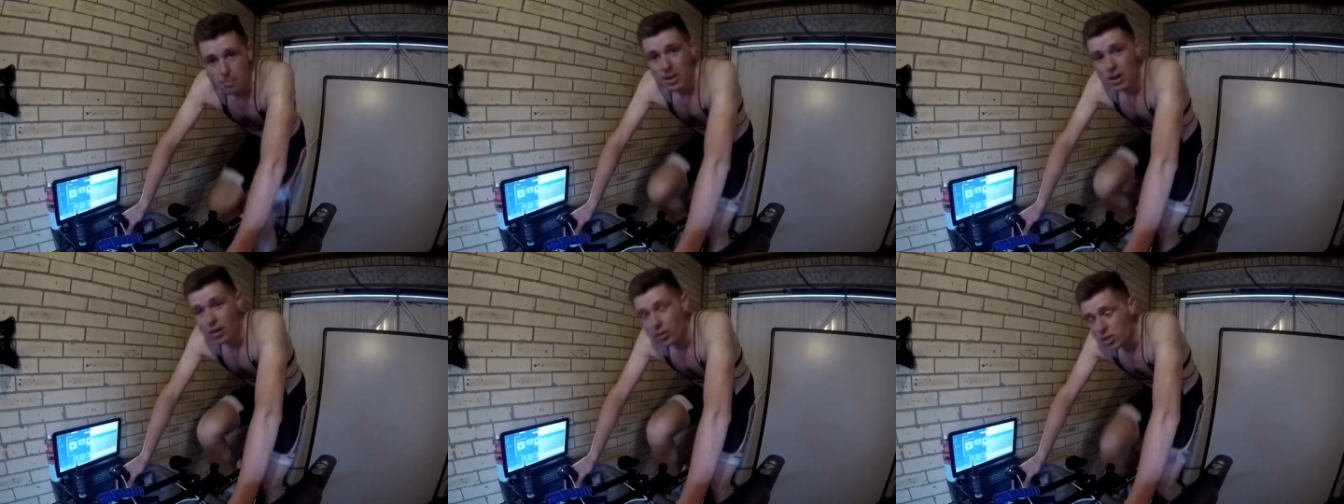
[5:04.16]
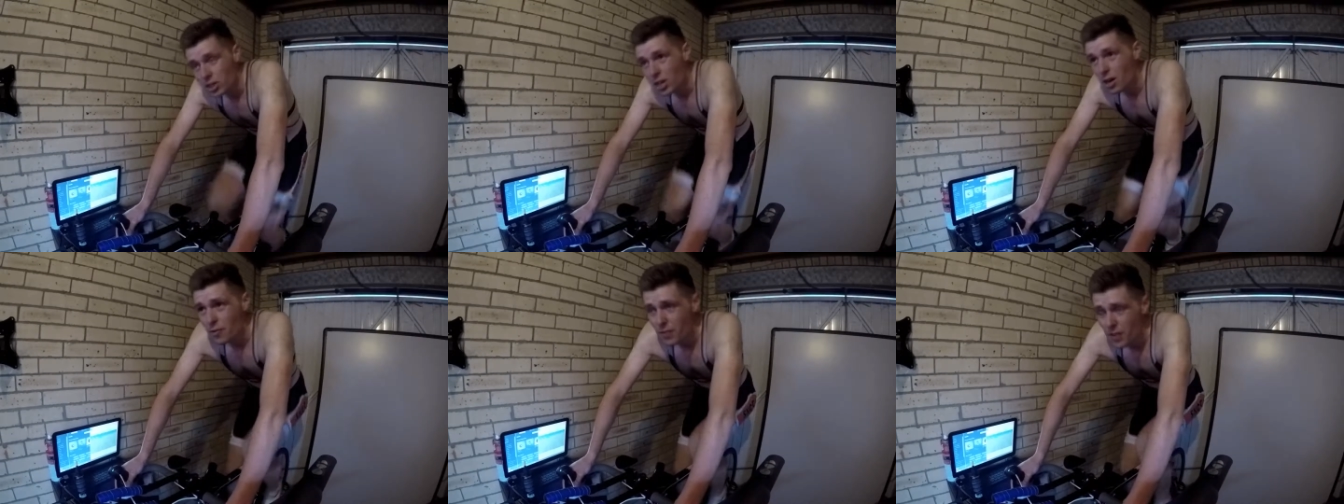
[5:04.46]
being on the
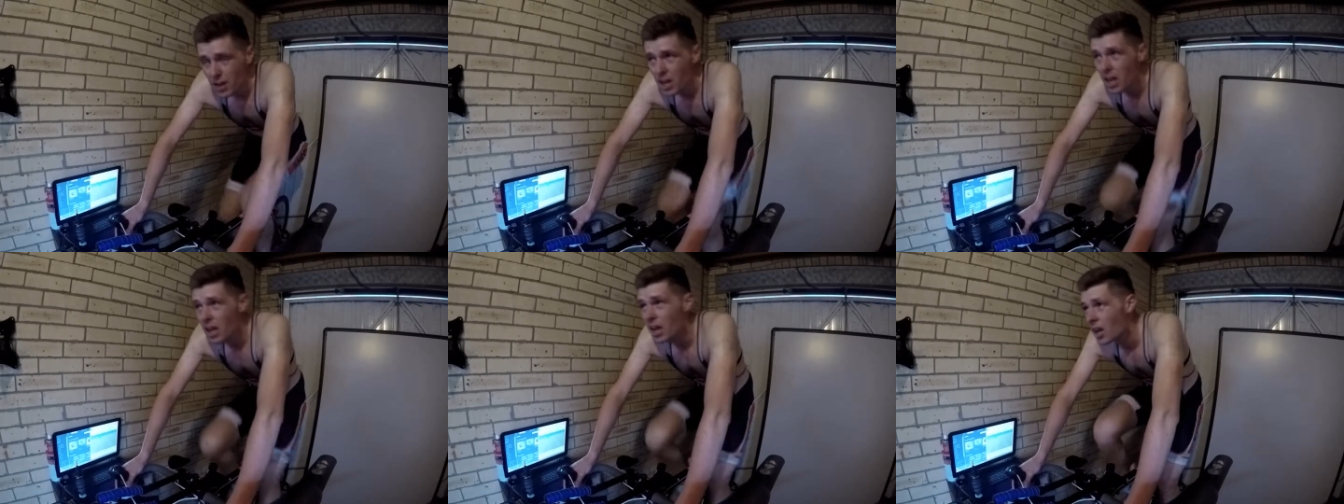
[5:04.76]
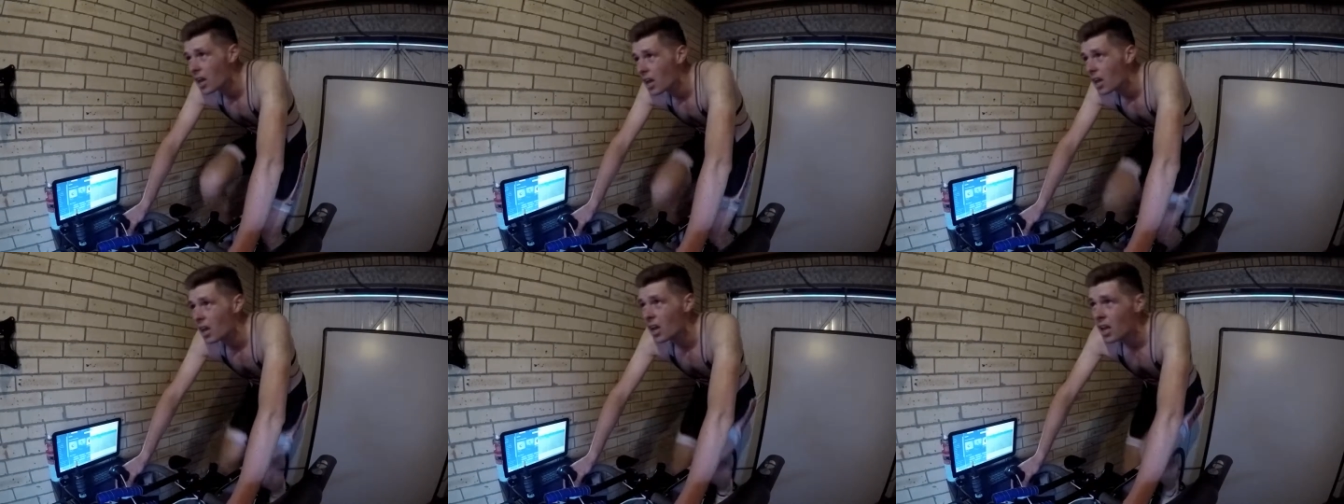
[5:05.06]
sofa.
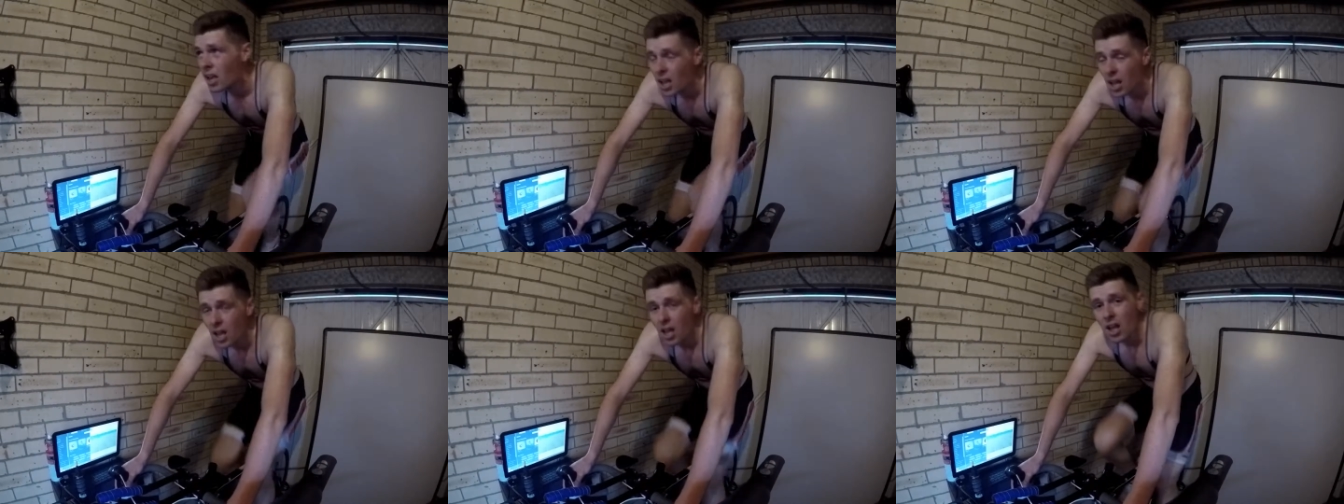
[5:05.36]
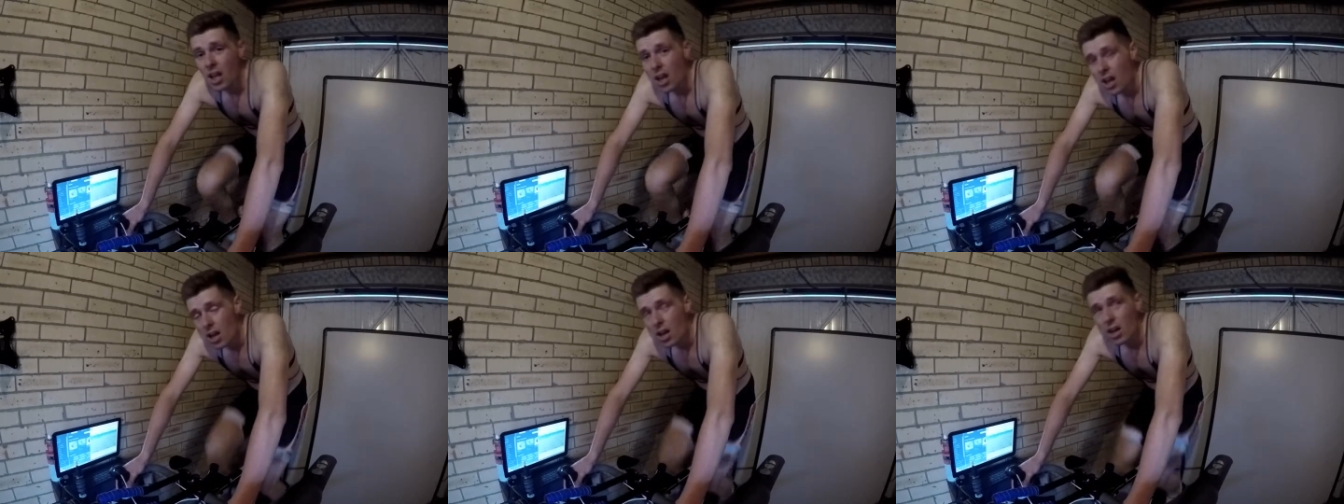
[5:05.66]

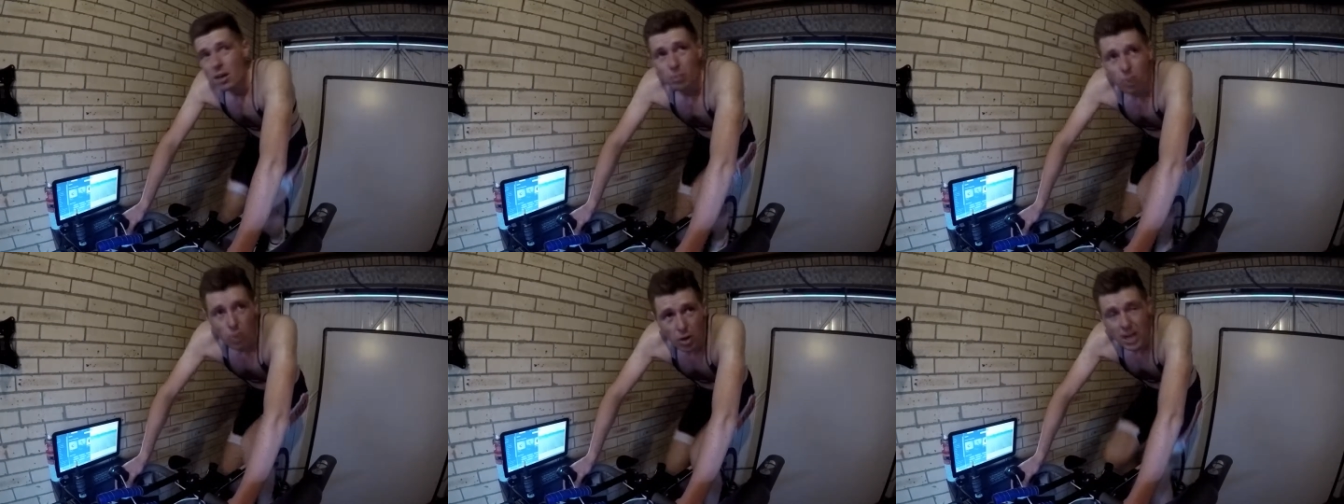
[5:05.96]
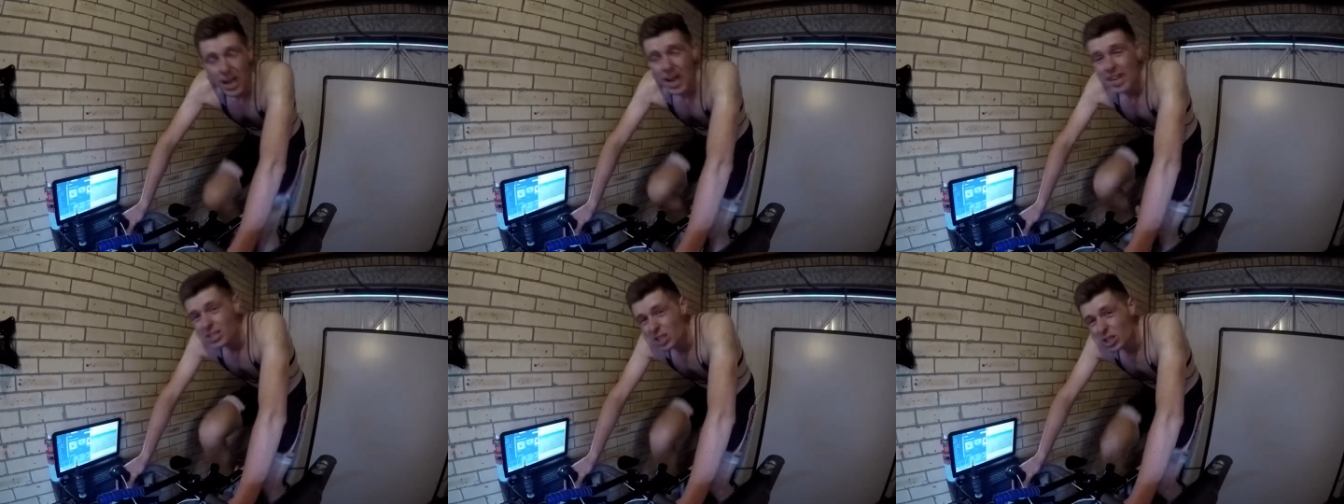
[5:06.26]
I'm
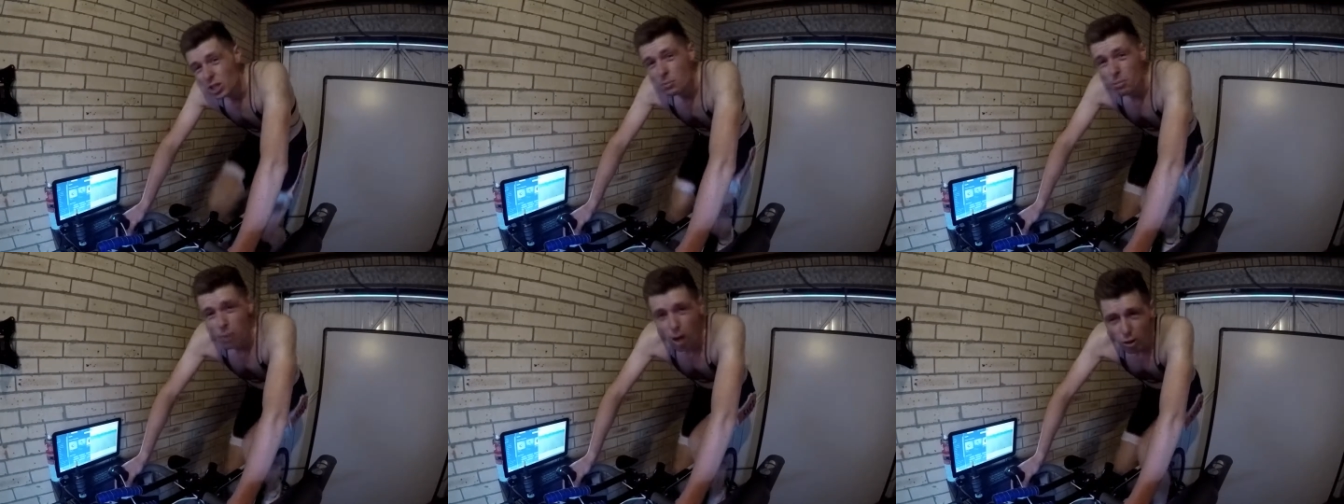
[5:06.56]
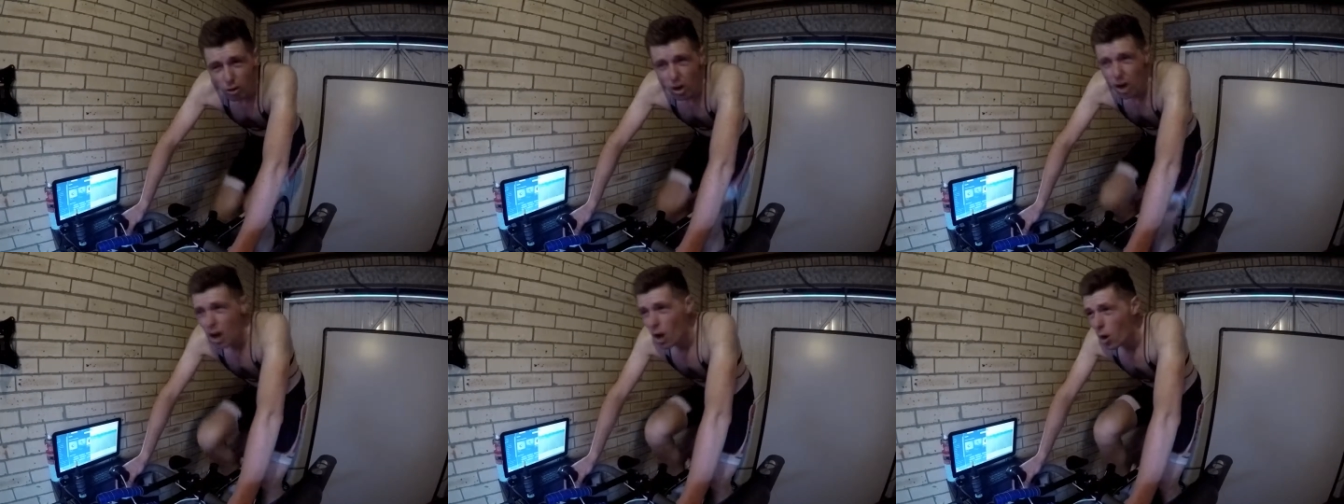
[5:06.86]
looking ahead to
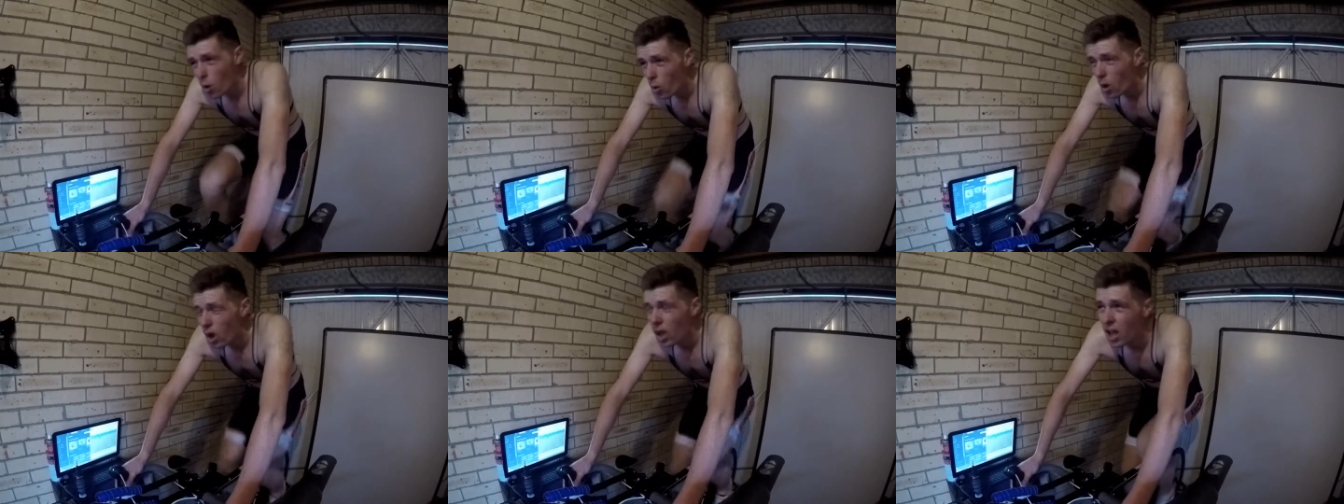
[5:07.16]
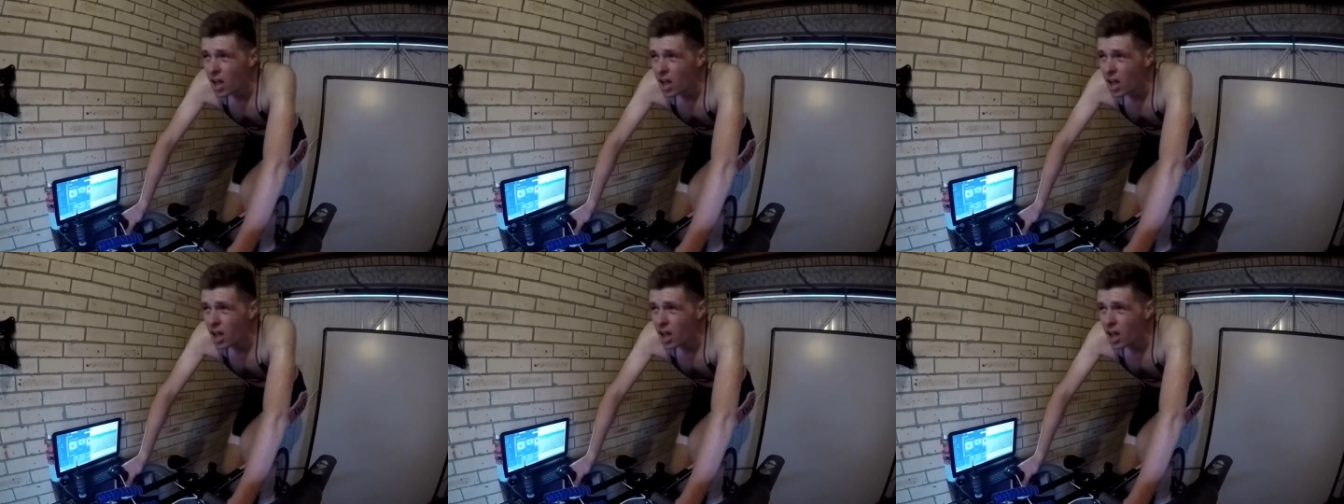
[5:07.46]
tomorrow.